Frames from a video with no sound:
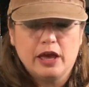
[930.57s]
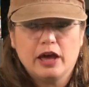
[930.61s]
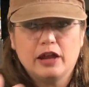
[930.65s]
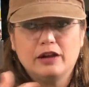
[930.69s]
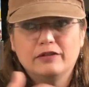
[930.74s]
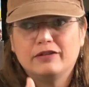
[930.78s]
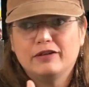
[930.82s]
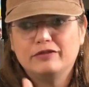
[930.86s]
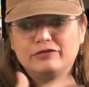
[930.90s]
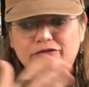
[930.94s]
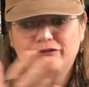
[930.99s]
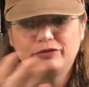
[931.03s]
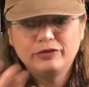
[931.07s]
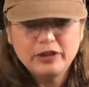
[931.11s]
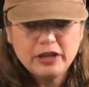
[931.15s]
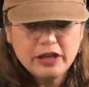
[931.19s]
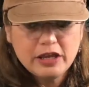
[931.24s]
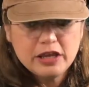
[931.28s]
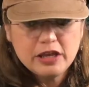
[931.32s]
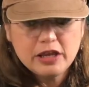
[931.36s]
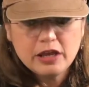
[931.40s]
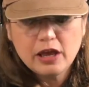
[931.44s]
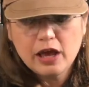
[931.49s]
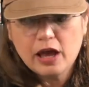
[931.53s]
And if I
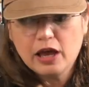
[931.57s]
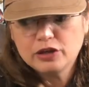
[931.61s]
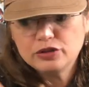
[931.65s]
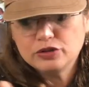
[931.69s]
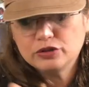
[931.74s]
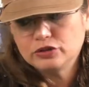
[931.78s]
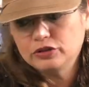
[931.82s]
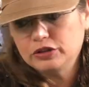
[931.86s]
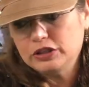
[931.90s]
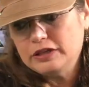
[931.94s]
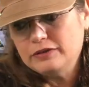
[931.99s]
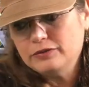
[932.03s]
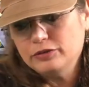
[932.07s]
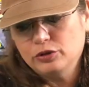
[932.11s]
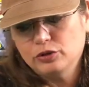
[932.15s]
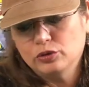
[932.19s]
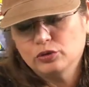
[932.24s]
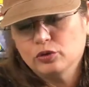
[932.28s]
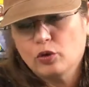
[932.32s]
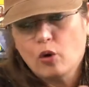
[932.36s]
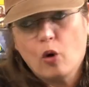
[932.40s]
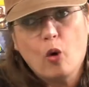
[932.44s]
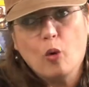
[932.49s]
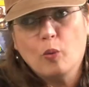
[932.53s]
flee, I just leave the
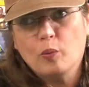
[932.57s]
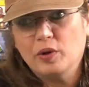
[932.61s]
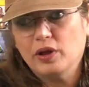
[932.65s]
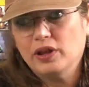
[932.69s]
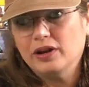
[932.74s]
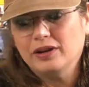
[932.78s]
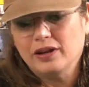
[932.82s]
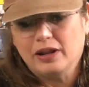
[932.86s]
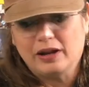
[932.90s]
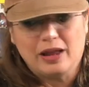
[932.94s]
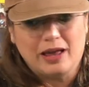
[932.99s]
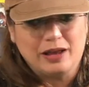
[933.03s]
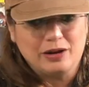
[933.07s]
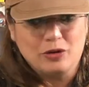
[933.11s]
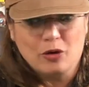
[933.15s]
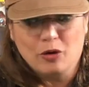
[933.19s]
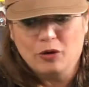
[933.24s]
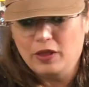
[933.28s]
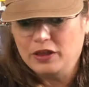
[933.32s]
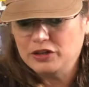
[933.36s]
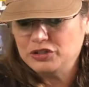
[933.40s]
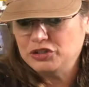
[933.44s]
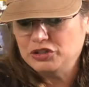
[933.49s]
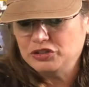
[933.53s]
door open and I
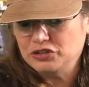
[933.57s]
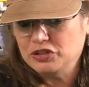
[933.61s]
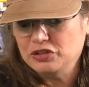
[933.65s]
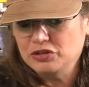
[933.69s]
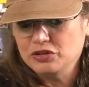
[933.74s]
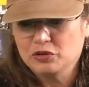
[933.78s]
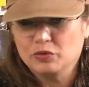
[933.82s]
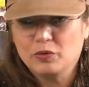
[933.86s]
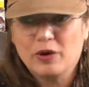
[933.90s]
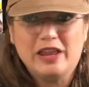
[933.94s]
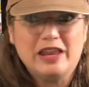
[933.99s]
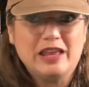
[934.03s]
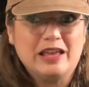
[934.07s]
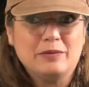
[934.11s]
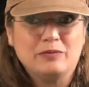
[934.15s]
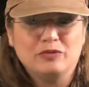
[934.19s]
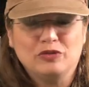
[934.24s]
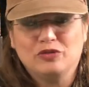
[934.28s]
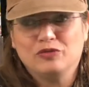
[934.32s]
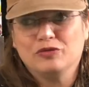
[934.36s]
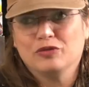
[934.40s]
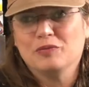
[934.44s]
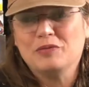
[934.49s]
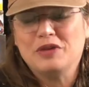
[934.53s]
know that she's in there waiting
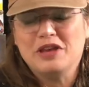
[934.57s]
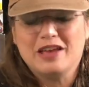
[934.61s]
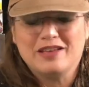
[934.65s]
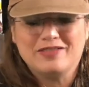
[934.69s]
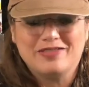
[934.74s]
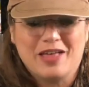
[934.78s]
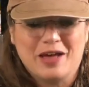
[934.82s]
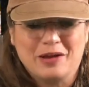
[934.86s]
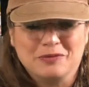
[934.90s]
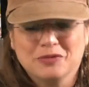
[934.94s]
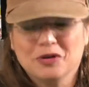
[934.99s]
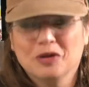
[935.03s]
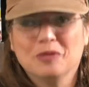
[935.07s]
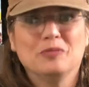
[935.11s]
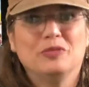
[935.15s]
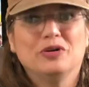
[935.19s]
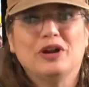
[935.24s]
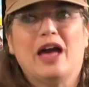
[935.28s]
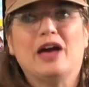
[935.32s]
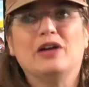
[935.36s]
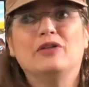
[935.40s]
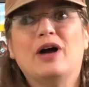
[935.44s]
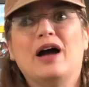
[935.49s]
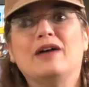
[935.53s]
for me in that room,
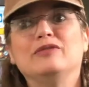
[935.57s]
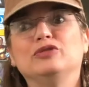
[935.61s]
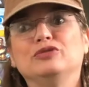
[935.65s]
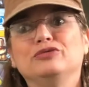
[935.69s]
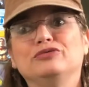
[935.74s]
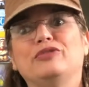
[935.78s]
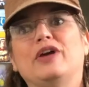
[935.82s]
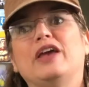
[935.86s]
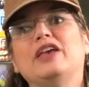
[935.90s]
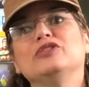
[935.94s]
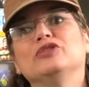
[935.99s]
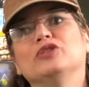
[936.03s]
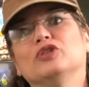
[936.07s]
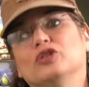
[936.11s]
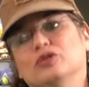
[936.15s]
but I don't have to face her